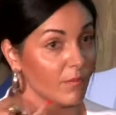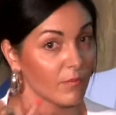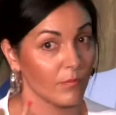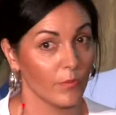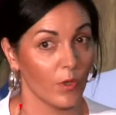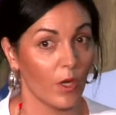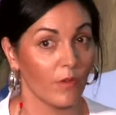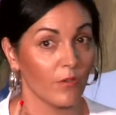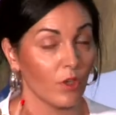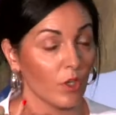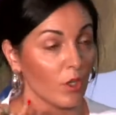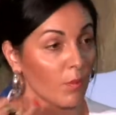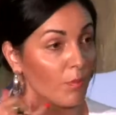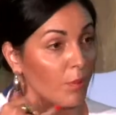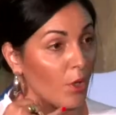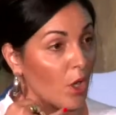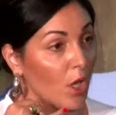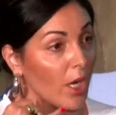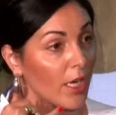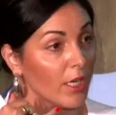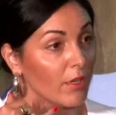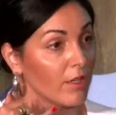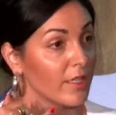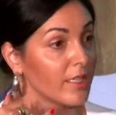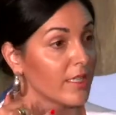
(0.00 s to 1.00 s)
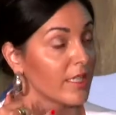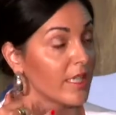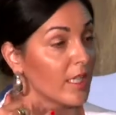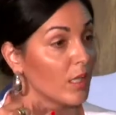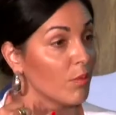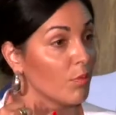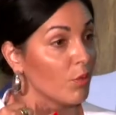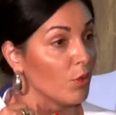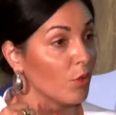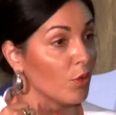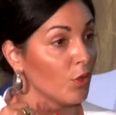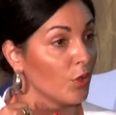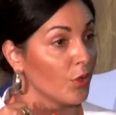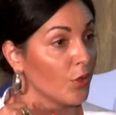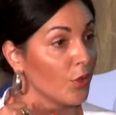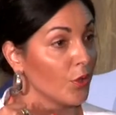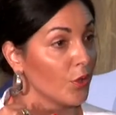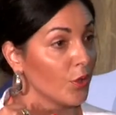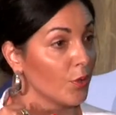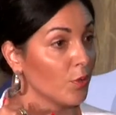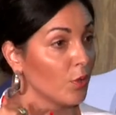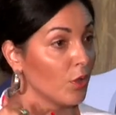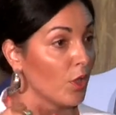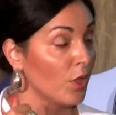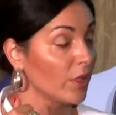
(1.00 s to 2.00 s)
I've got a buyer in Singapore
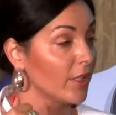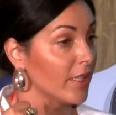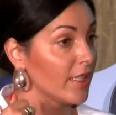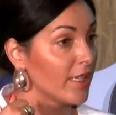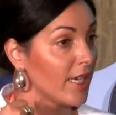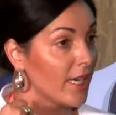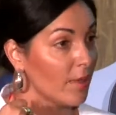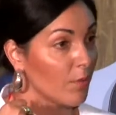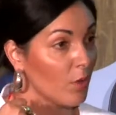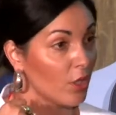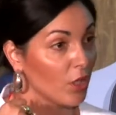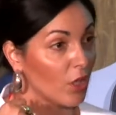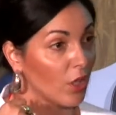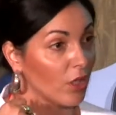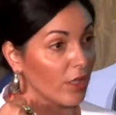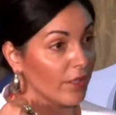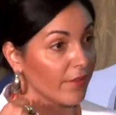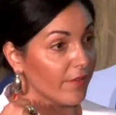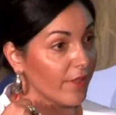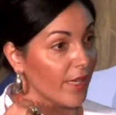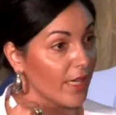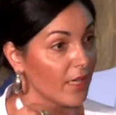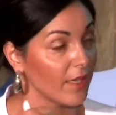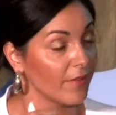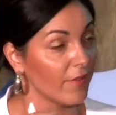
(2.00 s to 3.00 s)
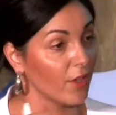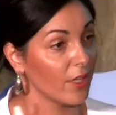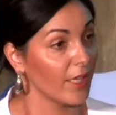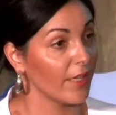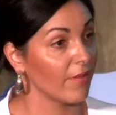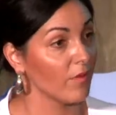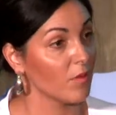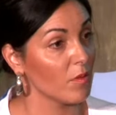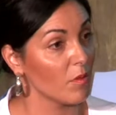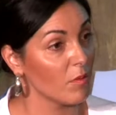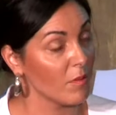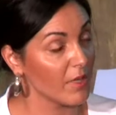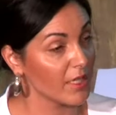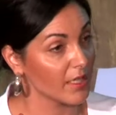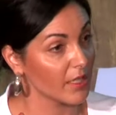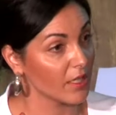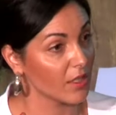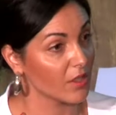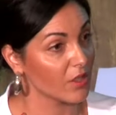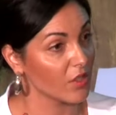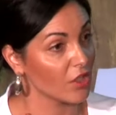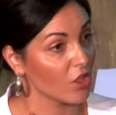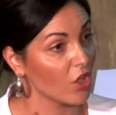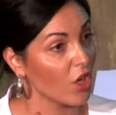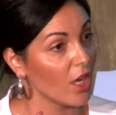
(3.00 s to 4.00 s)
who will only take my cauliflower if I give him a mixed
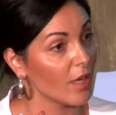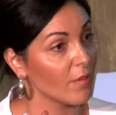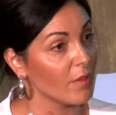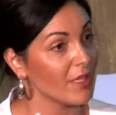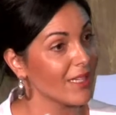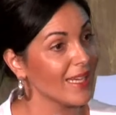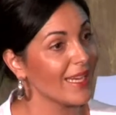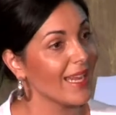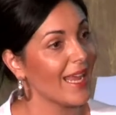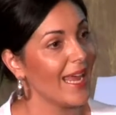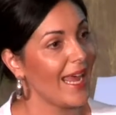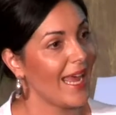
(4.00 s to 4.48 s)
consignment?